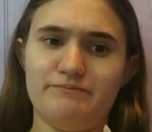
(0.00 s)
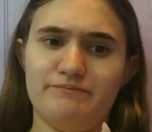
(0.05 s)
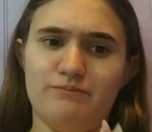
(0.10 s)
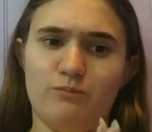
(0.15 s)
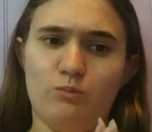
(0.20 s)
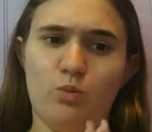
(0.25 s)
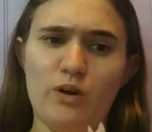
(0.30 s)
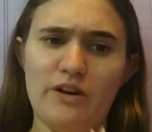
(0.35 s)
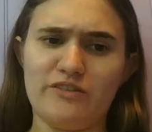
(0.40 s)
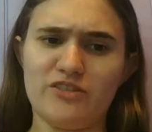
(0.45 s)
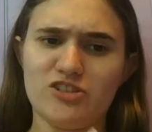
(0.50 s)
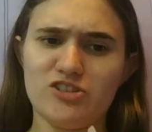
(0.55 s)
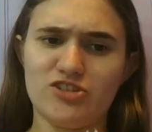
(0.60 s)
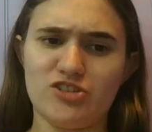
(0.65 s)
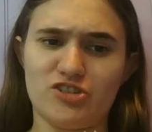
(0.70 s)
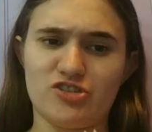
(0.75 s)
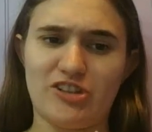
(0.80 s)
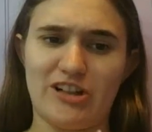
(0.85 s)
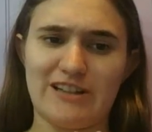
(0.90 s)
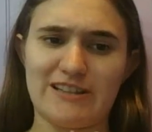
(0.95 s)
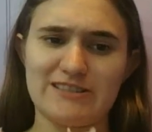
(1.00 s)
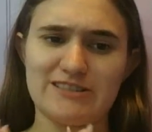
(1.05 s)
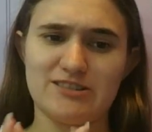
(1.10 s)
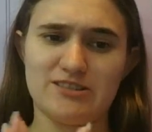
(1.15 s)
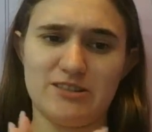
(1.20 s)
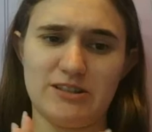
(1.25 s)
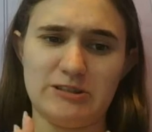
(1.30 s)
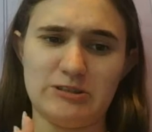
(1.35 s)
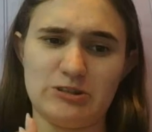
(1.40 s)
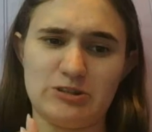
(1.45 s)
wyverns are dragons.
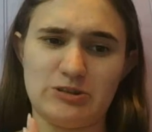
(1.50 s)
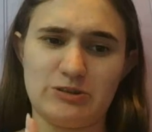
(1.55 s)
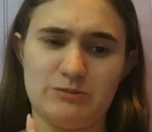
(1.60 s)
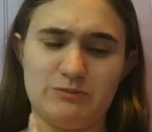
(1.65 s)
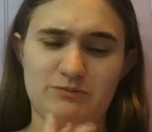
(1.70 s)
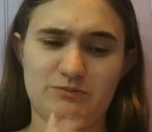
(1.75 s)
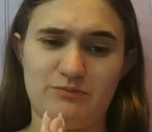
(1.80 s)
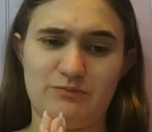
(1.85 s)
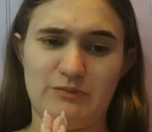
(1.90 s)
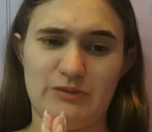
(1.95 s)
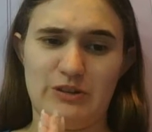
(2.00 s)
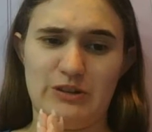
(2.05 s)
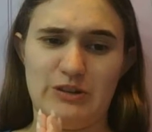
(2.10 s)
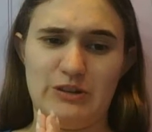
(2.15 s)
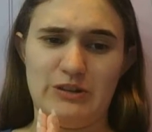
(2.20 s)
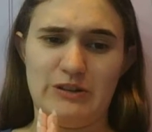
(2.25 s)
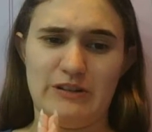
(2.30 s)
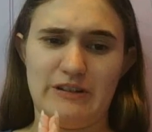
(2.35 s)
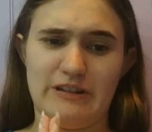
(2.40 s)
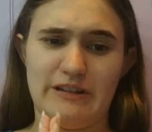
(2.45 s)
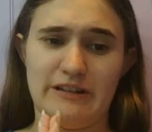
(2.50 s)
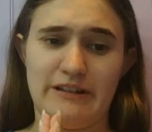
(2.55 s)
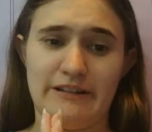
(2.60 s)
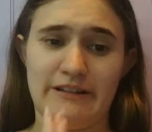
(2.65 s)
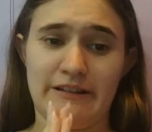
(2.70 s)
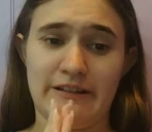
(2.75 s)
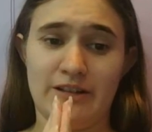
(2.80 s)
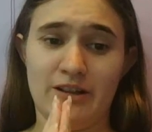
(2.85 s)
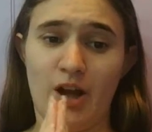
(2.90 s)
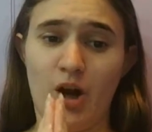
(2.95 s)
There's
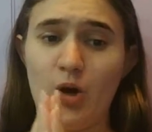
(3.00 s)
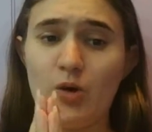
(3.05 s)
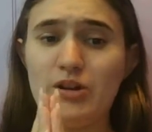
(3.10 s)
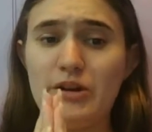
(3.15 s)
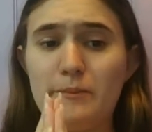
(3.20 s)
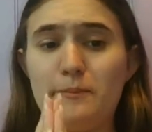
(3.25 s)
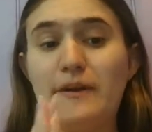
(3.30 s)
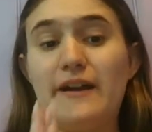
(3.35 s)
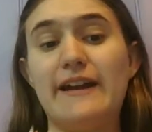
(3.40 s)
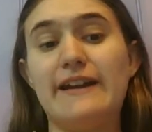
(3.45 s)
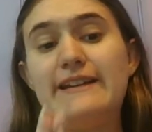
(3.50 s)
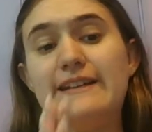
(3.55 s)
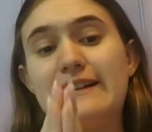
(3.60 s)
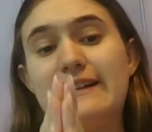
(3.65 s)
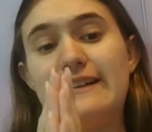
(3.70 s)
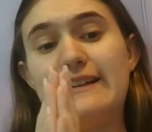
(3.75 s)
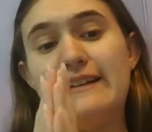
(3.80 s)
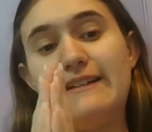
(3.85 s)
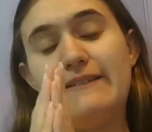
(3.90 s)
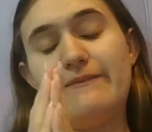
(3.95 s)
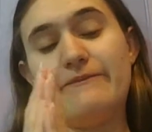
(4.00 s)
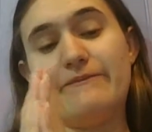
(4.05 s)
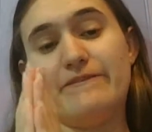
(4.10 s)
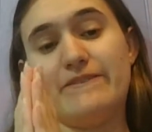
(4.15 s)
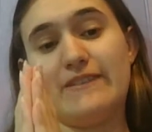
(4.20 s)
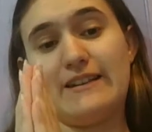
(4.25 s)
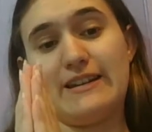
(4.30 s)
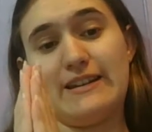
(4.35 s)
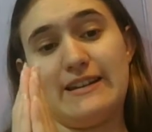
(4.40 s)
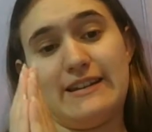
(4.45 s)
no debate
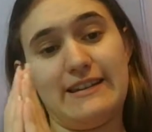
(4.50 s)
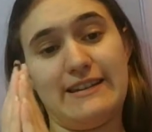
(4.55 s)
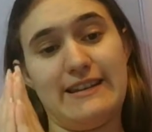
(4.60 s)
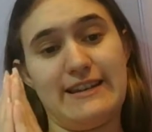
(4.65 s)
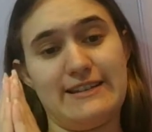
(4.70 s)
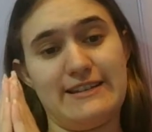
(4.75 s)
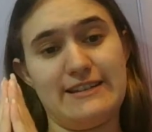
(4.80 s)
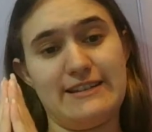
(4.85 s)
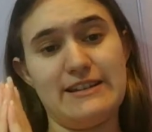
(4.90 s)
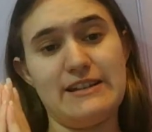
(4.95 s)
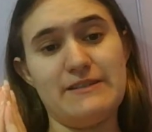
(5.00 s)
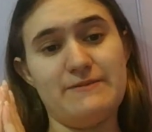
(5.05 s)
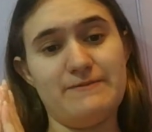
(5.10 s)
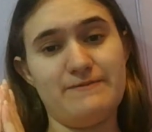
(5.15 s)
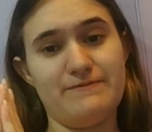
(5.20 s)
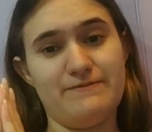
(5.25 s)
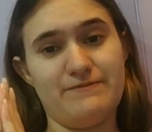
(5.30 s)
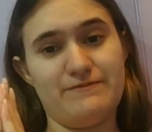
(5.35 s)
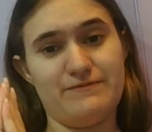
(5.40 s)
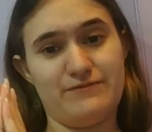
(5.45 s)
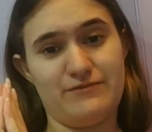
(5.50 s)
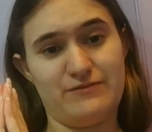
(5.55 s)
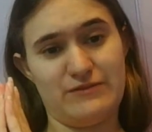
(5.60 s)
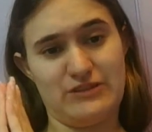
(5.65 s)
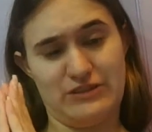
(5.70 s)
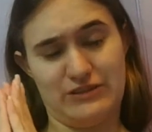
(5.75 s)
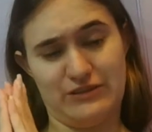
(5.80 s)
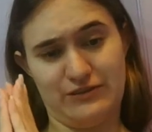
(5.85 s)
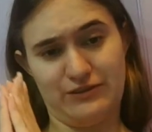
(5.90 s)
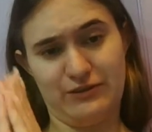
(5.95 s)
that the
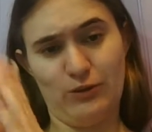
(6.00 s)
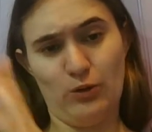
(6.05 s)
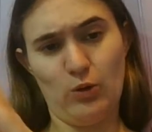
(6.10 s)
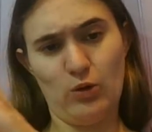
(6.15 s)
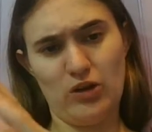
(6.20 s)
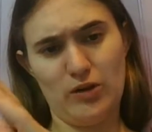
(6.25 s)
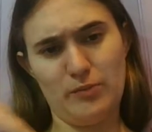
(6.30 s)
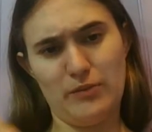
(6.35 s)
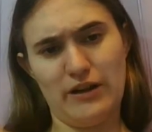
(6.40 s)
form